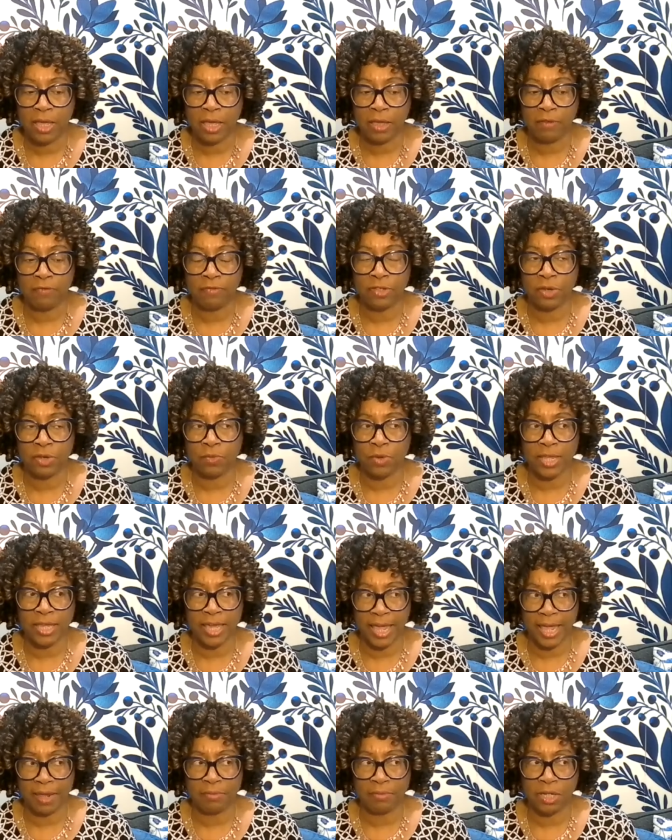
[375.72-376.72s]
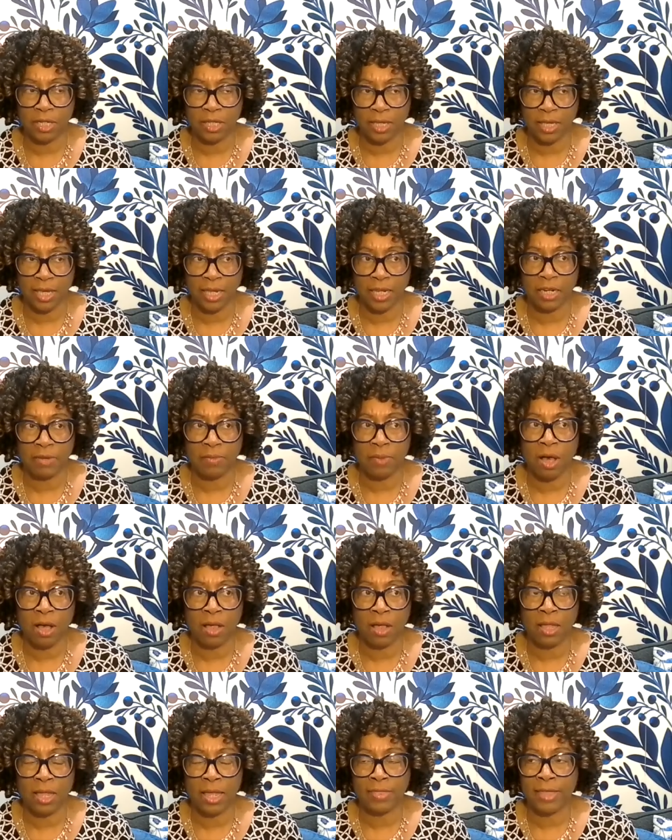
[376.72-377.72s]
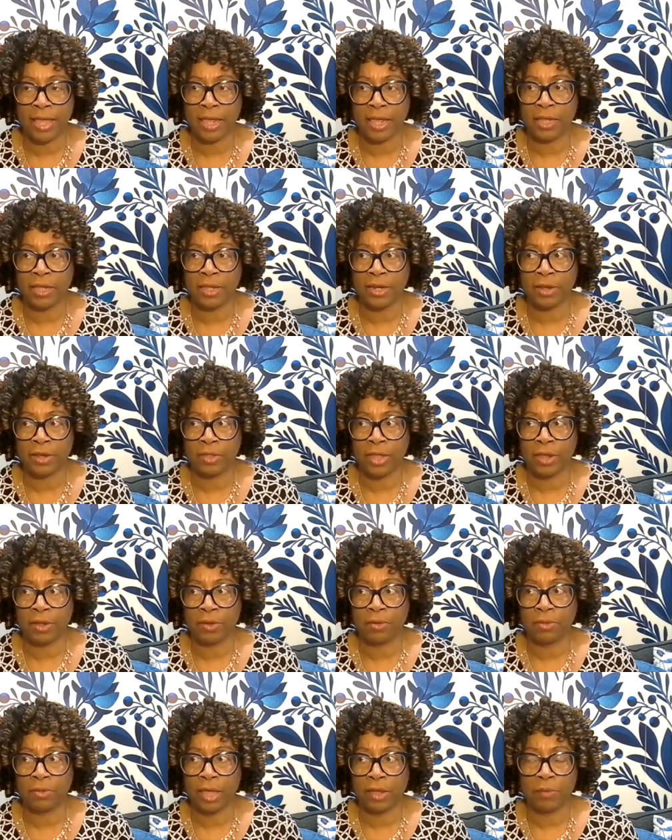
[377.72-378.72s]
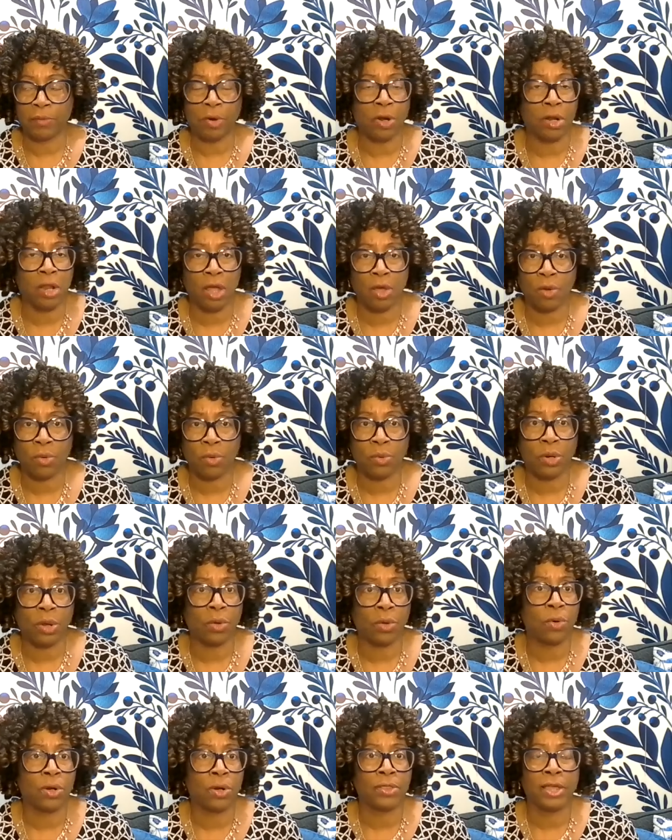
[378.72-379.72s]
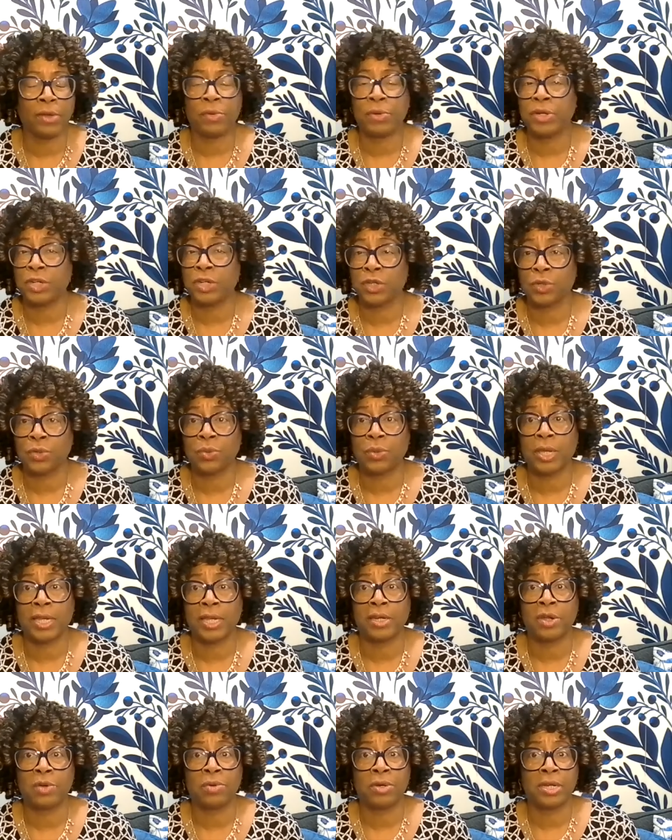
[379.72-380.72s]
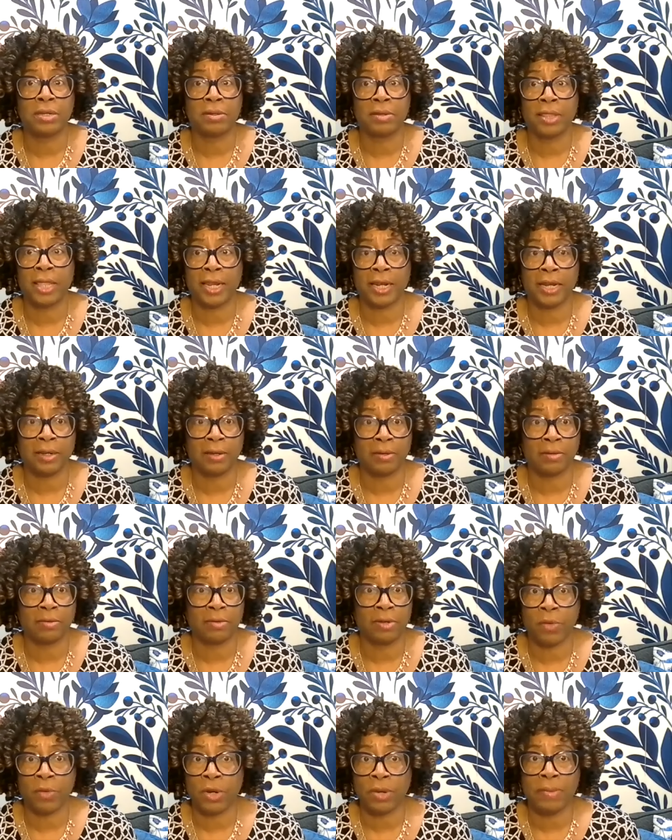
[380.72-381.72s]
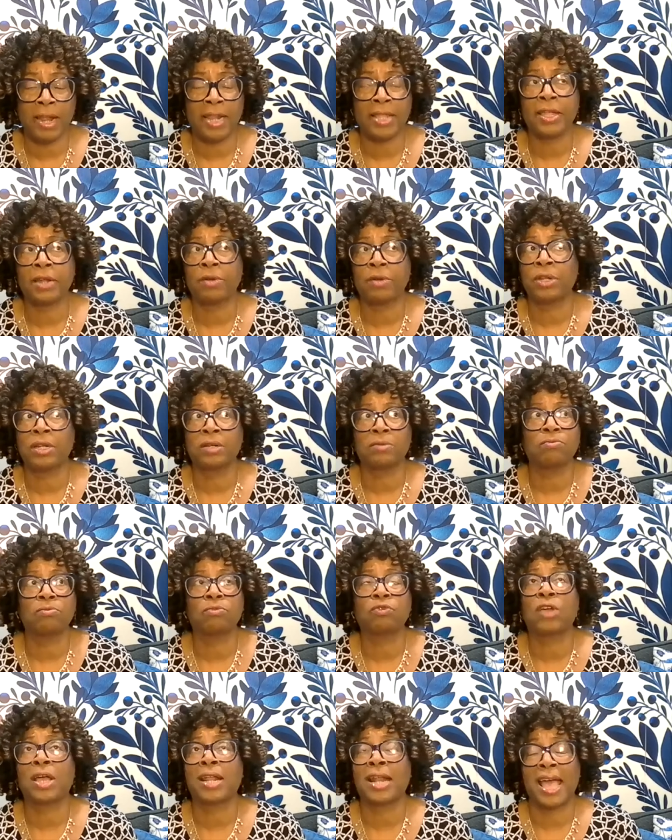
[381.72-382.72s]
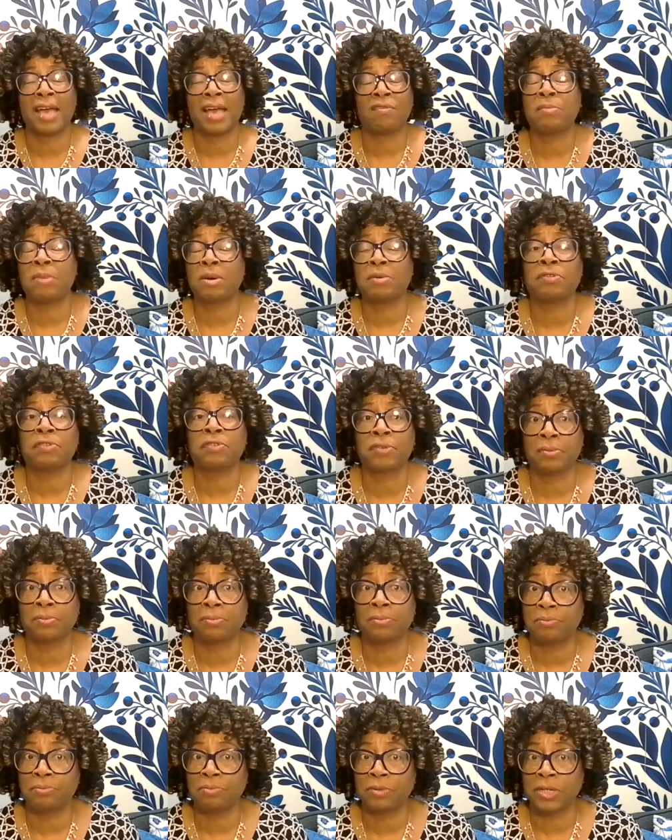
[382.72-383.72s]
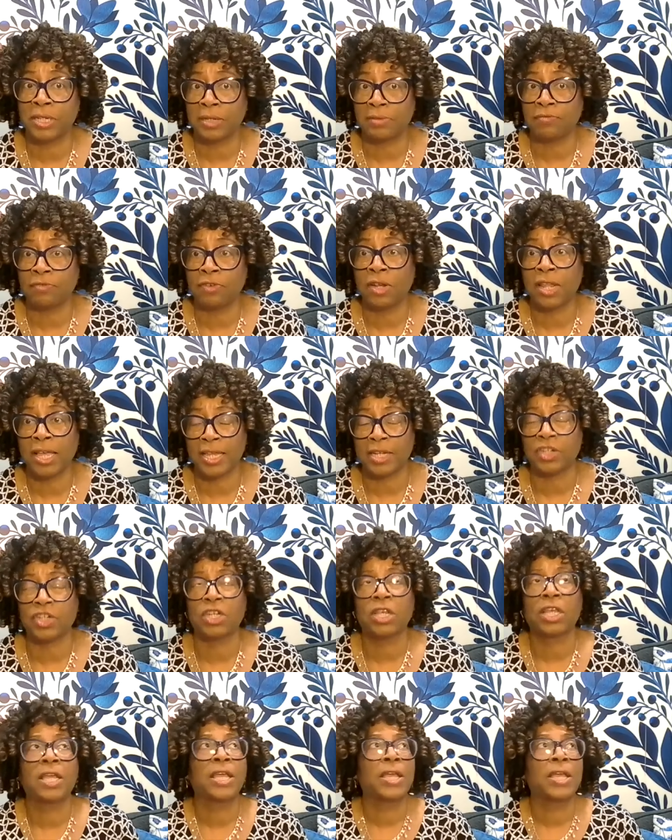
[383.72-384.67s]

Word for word: if someone came to the kingdom hall and they you know they they were alone or they were new and no one they didn't know anybody there we try to have them over for for lunch